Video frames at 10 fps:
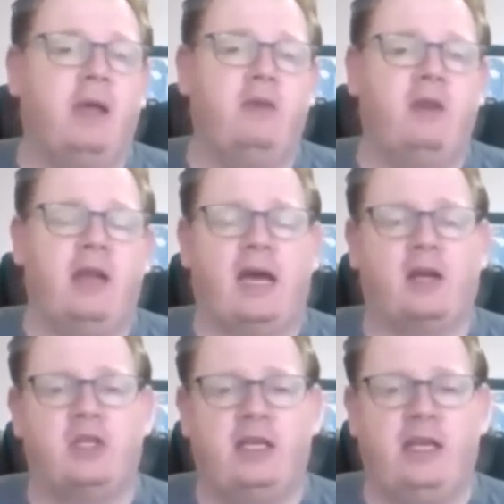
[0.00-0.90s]
isn't
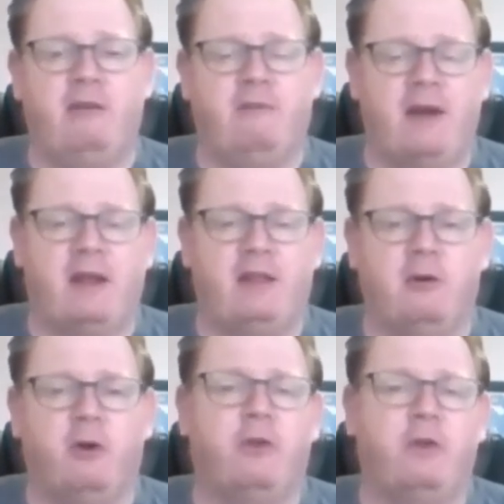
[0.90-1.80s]
actually, in fact, the
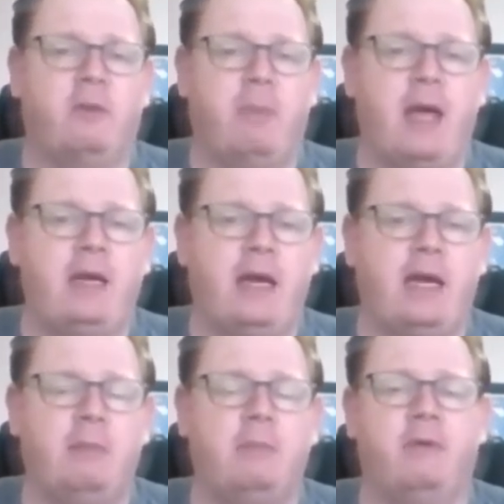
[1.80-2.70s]
author, it's a pen
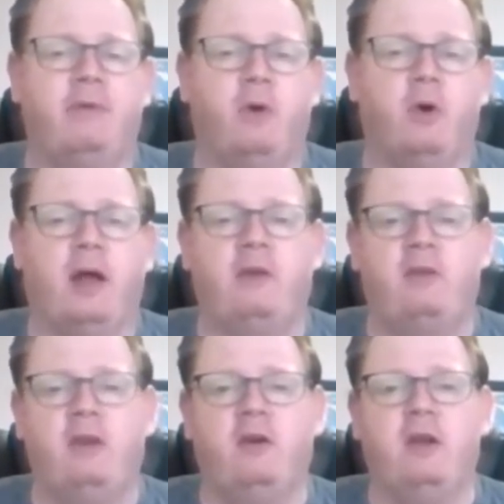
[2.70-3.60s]
name for a
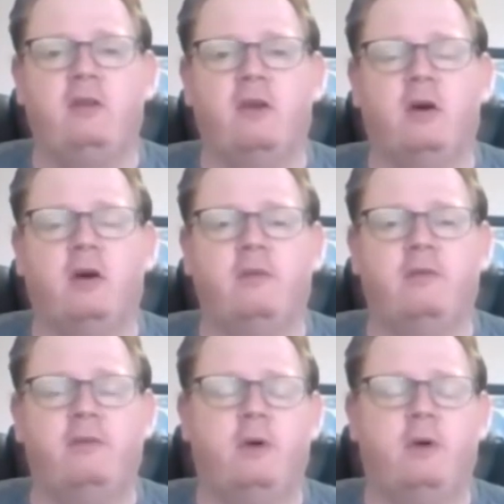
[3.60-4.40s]
series of,